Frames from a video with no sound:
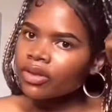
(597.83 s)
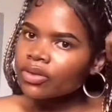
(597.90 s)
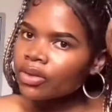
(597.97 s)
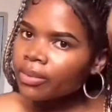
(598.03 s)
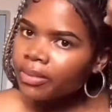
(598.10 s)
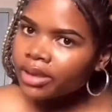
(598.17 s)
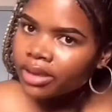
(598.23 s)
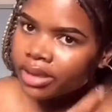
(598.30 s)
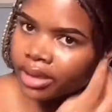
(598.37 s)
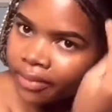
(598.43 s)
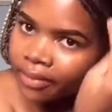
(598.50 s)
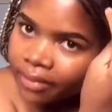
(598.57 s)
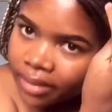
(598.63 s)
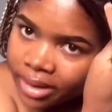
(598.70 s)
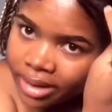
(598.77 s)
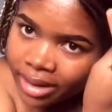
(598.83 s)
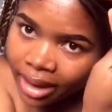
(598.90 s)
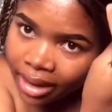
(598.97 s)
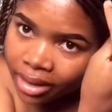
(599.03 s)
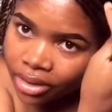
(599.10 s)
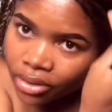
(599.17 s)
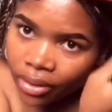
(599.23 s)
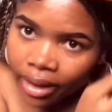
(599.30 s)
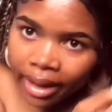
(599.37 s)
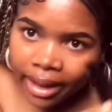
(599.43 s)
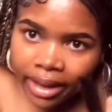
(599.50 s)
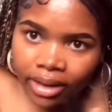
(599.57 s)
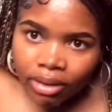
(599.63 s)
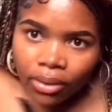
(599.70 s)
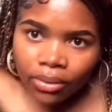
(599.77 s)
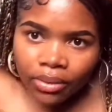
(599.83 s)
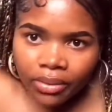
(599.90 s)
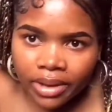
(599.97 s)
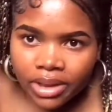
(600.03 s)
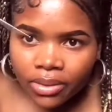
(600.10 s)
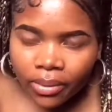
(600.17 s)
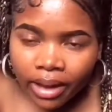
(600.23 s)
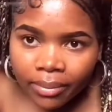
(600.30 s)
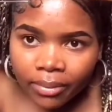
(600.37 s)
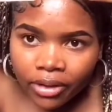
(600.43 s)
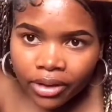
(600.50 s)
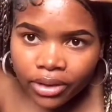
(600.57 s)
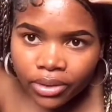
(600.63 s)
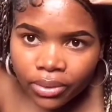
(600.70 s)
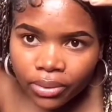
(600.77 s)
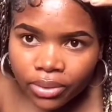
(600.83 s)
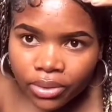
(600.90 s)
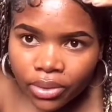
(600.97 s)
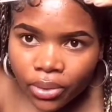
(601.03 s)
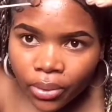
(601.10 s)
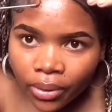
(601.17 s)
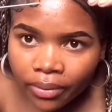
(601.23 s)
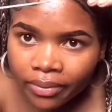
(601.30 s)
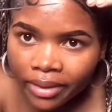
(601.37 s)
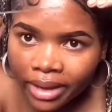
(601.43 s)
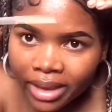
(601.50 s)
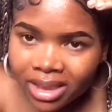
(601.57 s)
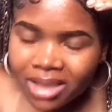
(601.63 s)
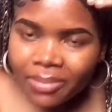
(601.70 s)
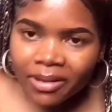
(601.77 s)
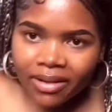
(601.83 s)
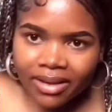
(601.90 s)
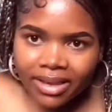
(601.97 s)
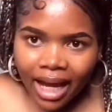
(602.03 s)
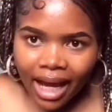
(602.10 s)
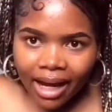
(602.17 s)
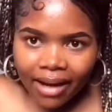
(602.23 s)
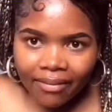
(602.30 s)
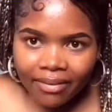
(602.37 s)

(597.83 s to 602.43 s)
So I'm gonna just give this side a try. The only reason why I'm gonna do two of these is because I have